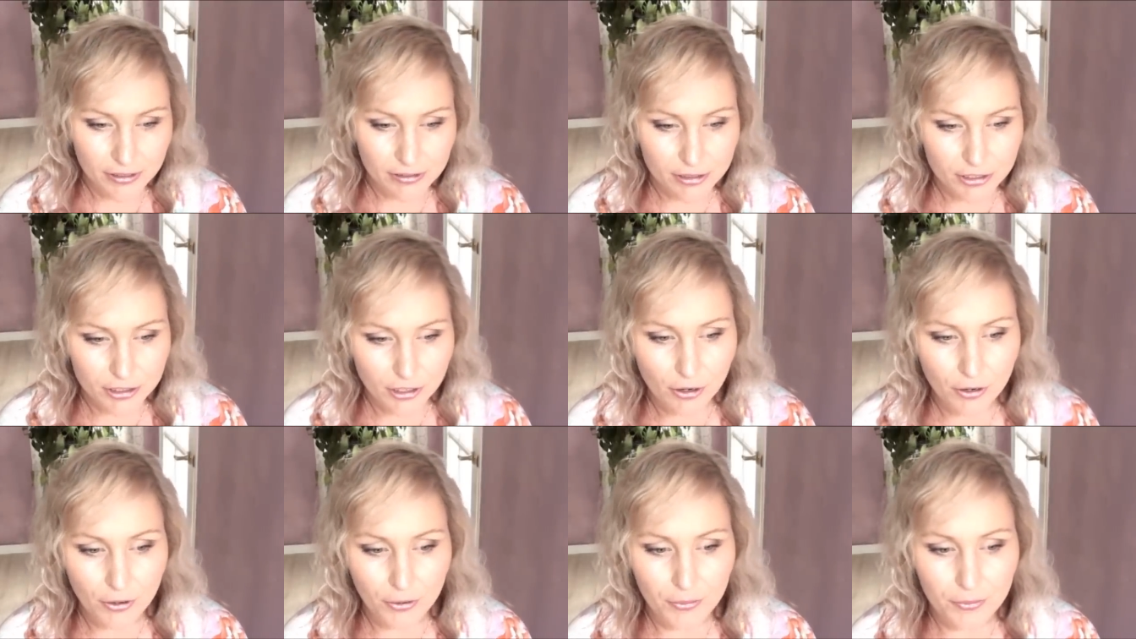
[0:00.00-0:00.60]

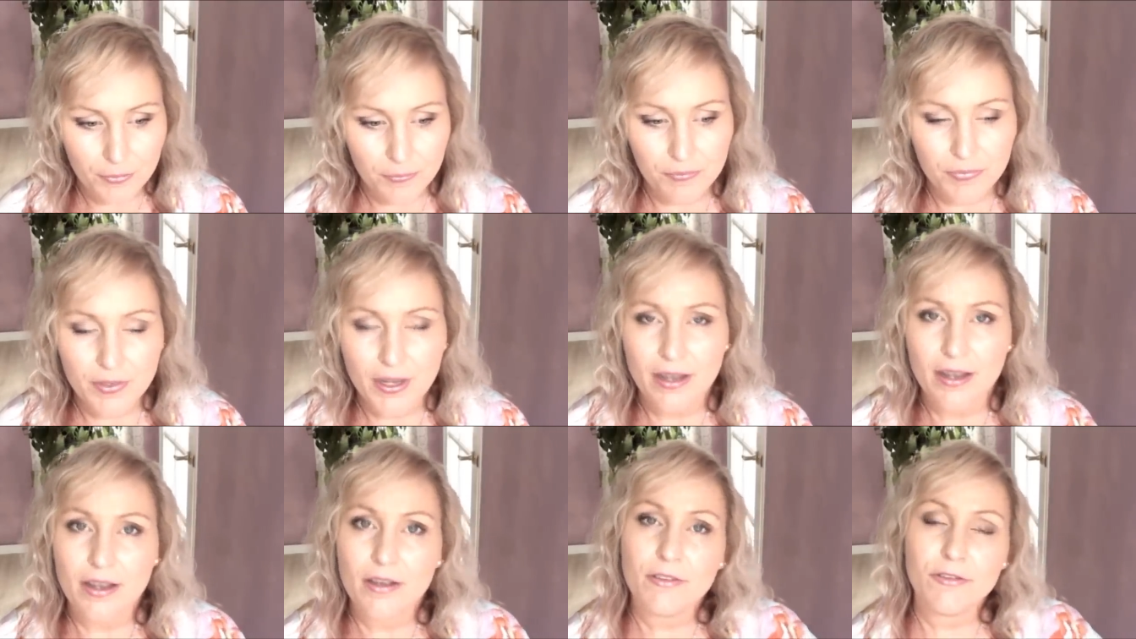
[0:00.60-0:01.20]
So
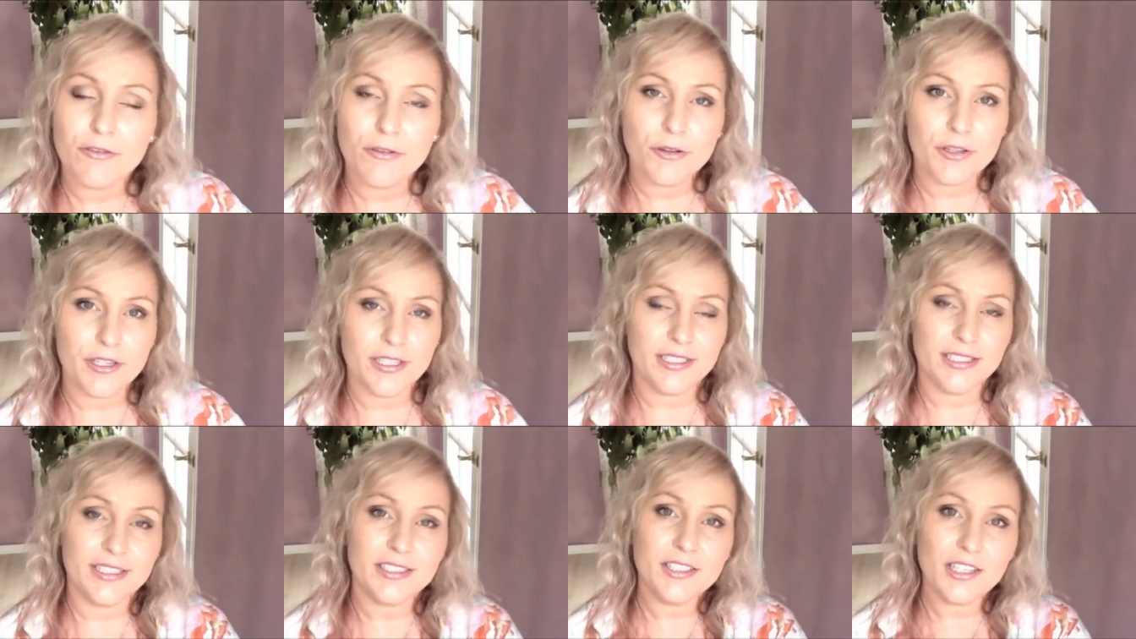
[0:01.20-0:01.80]
for
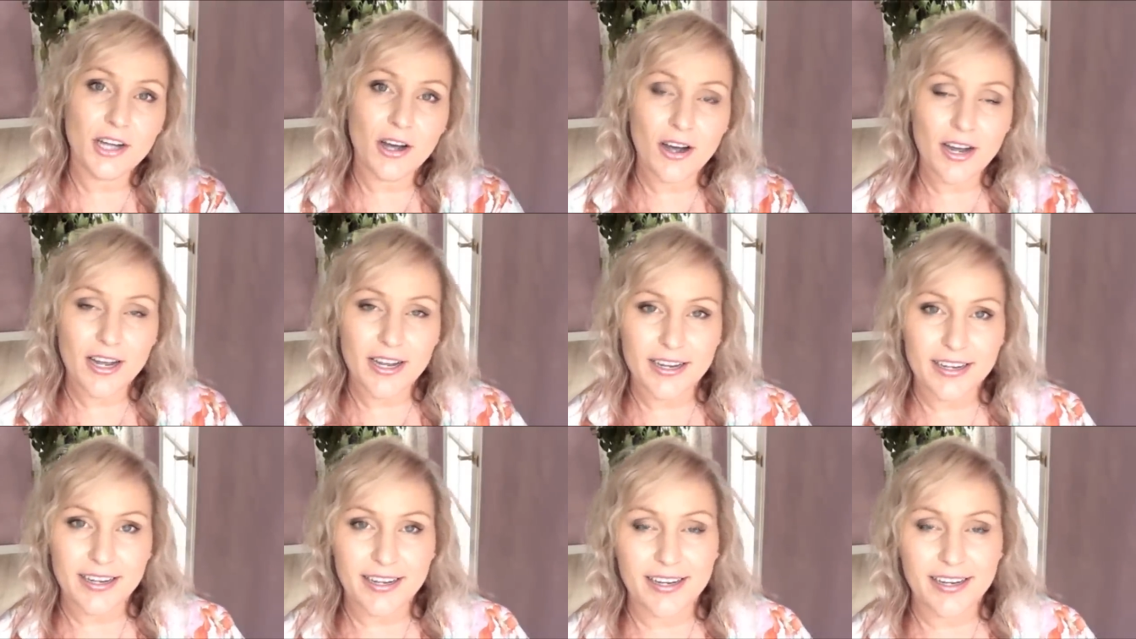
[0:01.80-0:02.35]
this entire